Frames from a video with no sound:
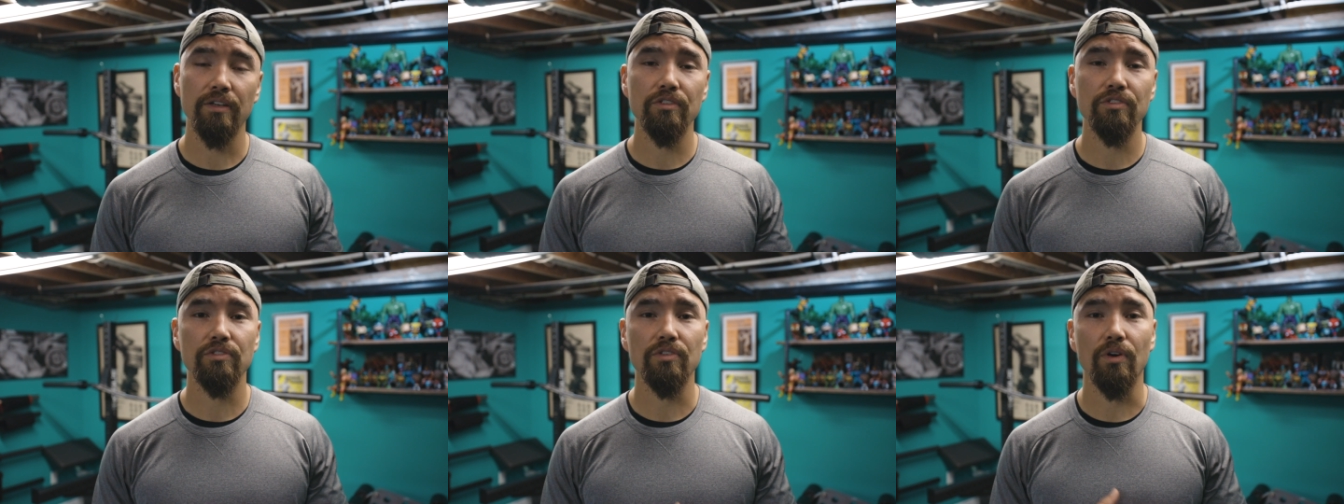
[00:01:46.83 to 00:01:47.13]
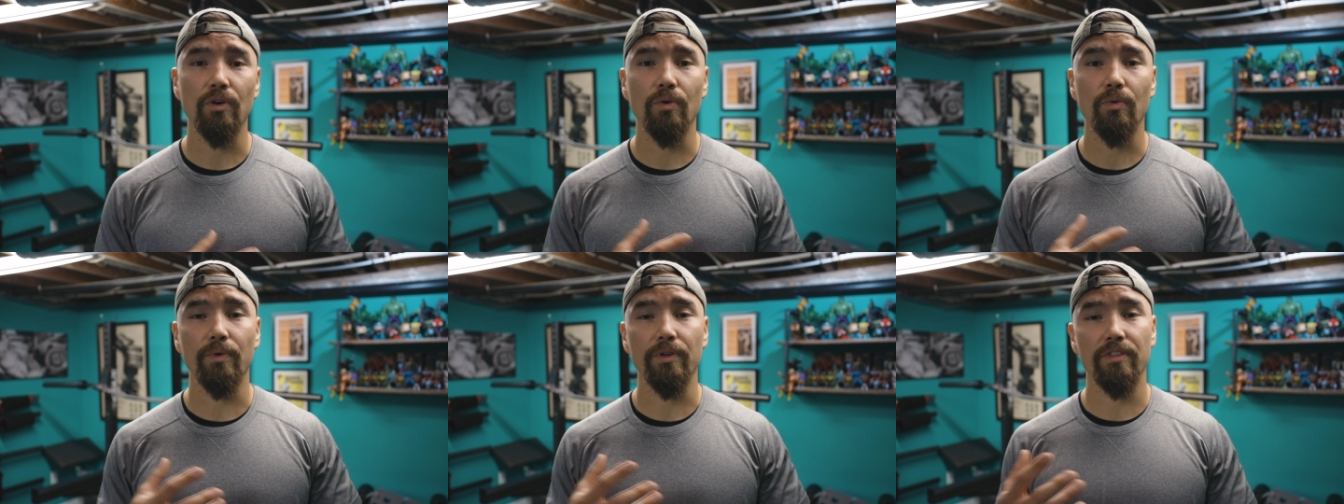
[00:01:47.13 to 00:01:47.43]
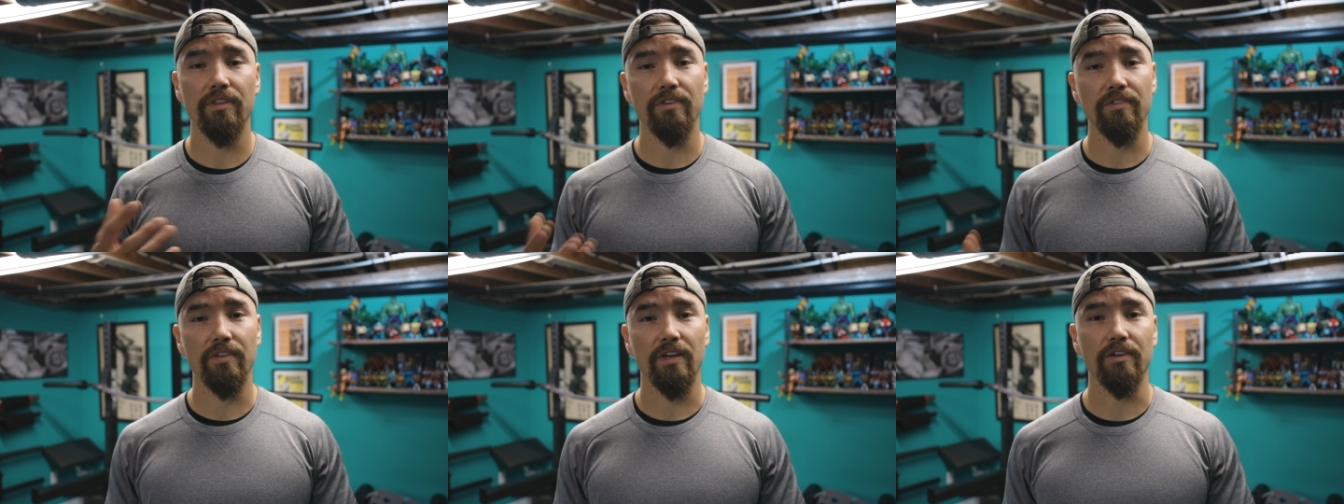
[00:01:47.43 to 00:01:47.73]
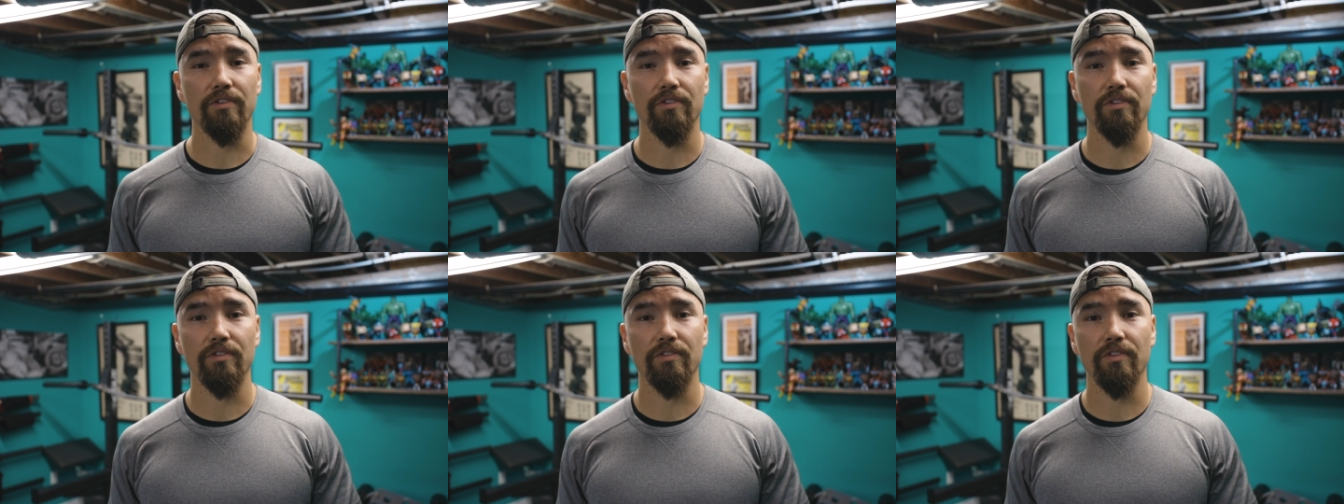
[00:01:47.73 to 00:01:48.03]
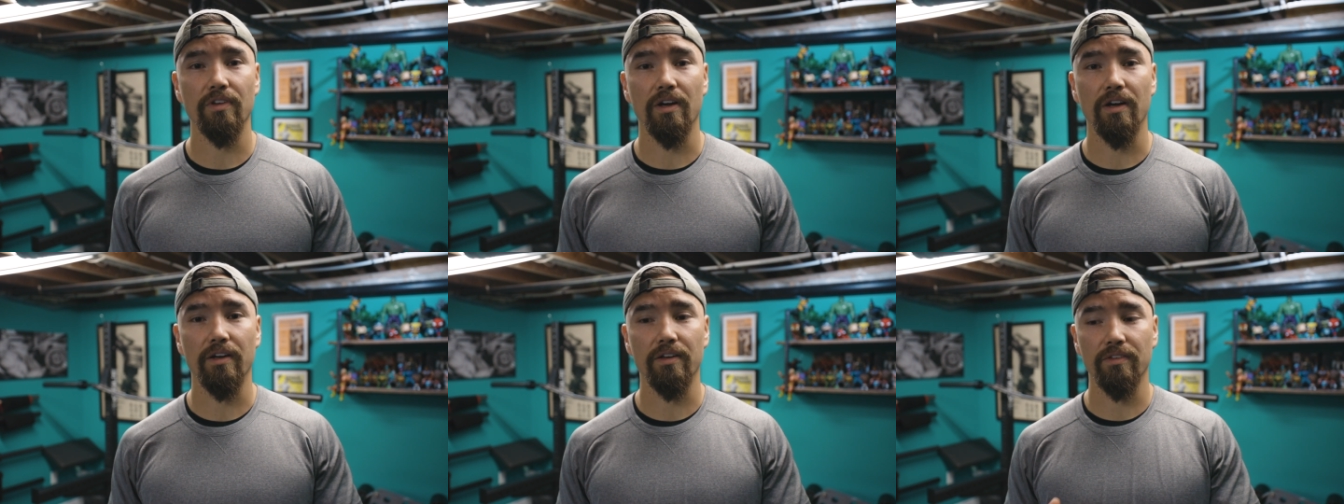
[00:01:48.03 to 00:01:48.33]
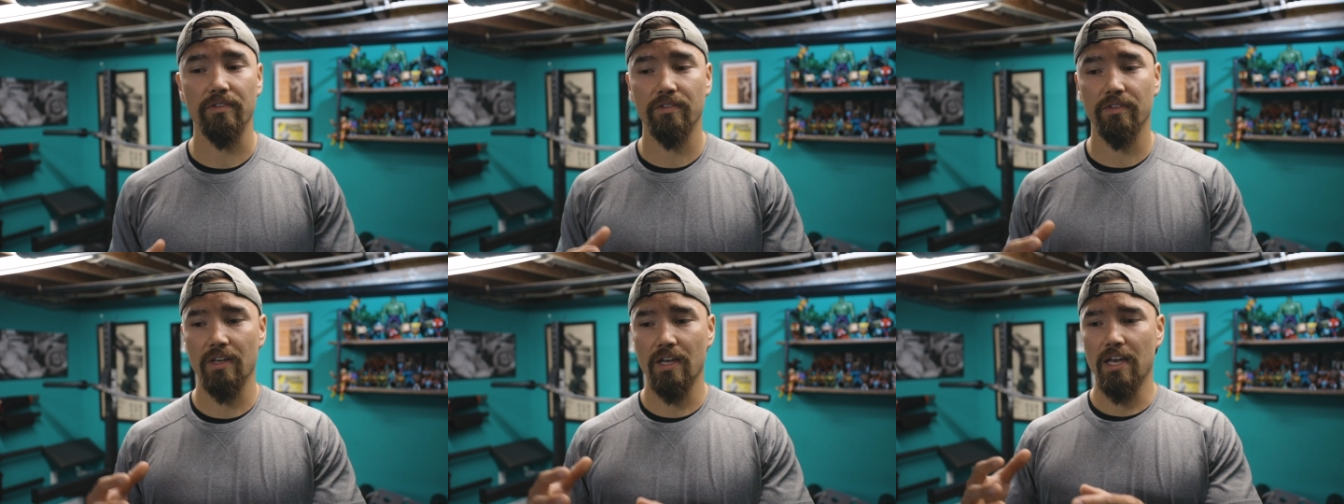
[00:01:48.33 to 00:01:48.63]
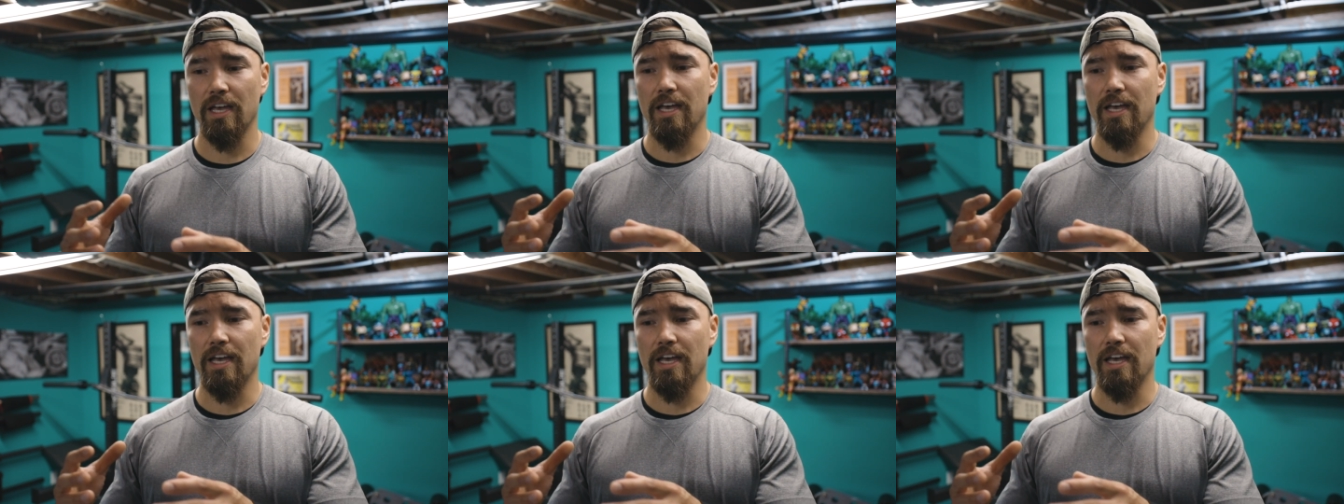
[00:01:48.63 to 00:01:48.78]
So with this exercise,